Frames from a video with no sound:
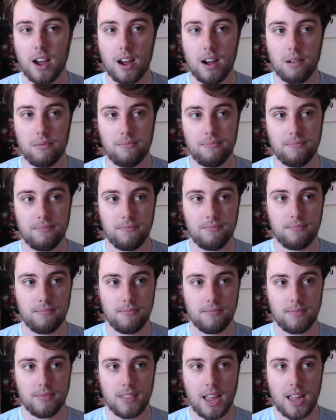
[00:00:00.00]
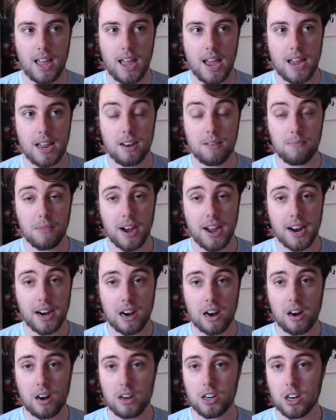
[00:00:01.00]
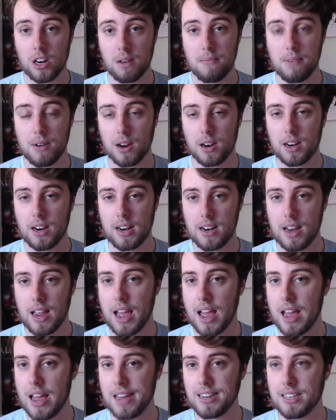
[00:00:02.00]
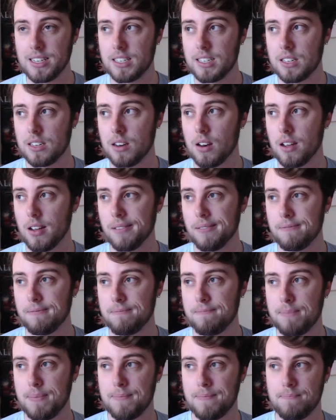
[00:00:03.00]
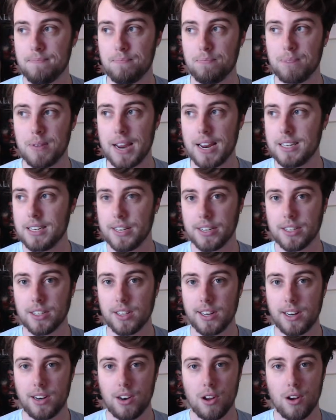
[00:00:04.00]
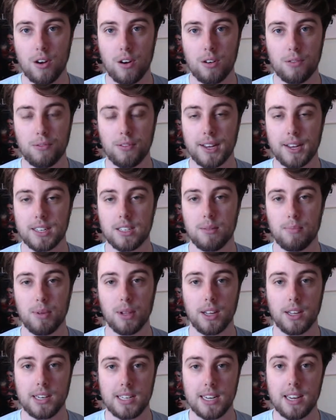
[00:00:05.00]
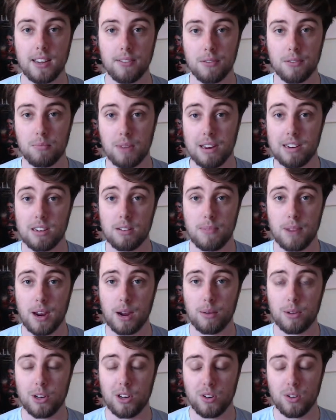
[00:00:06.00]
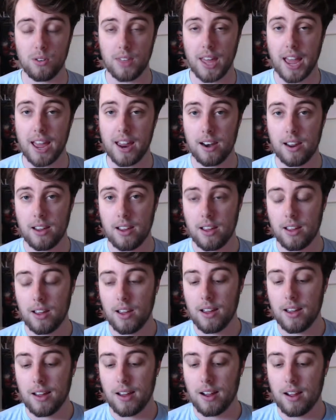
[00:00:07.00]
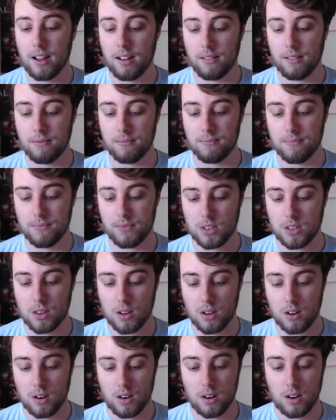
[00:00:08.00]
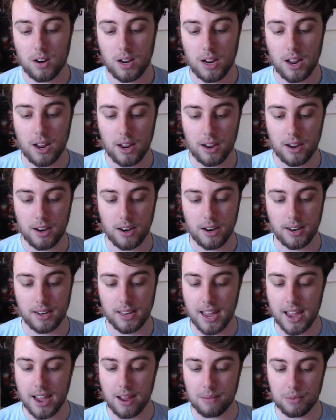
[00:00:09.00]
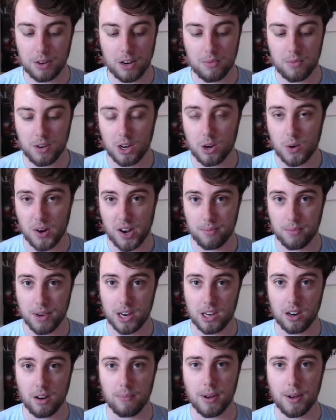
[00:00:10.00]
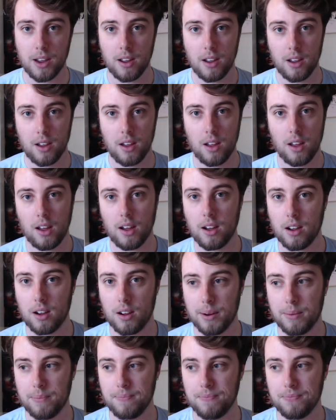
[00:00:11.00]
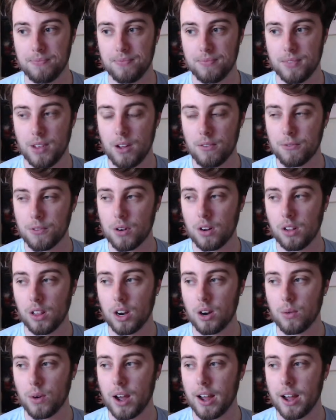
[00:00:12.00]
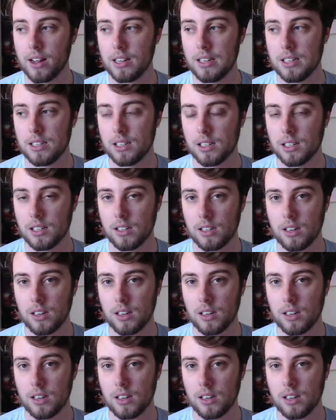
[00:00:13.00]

Um, and my current job has basically no flexibility for me to be able to do that. Um, so, yeah, I'm going to be quitting my job. Um, not for a little while,